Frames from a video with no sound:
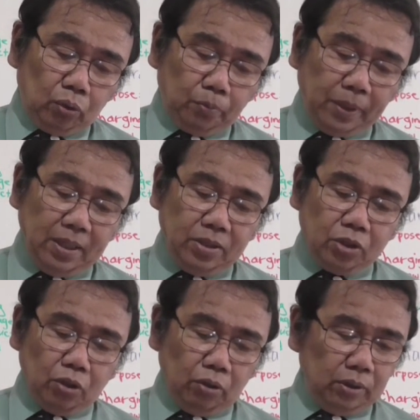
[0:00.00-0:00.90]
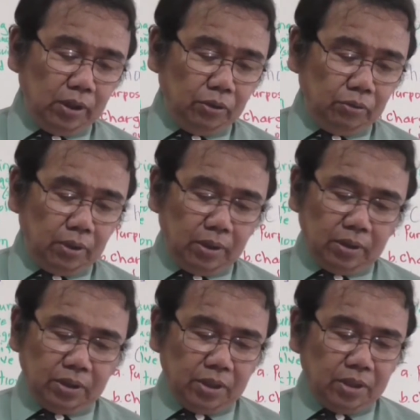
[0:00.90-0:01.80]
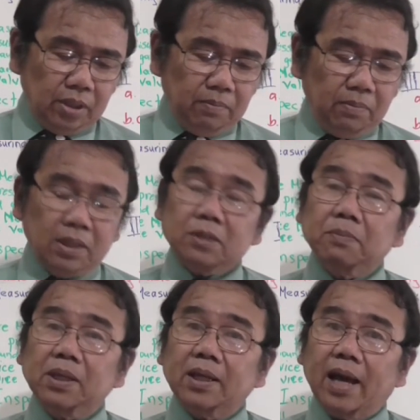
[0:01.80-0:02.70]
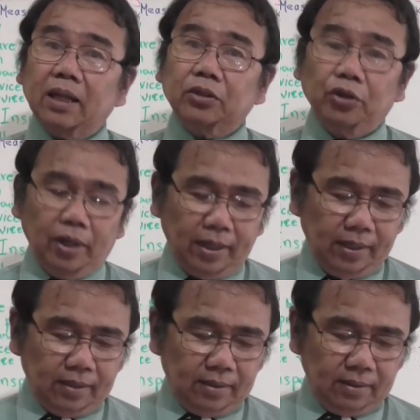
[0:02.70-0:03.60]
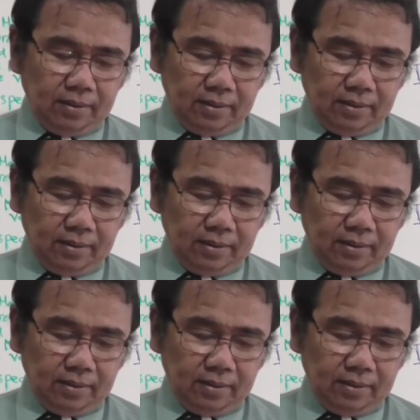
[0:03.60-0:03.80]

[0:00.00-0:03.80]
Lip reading: to be installed into the system must be calculated.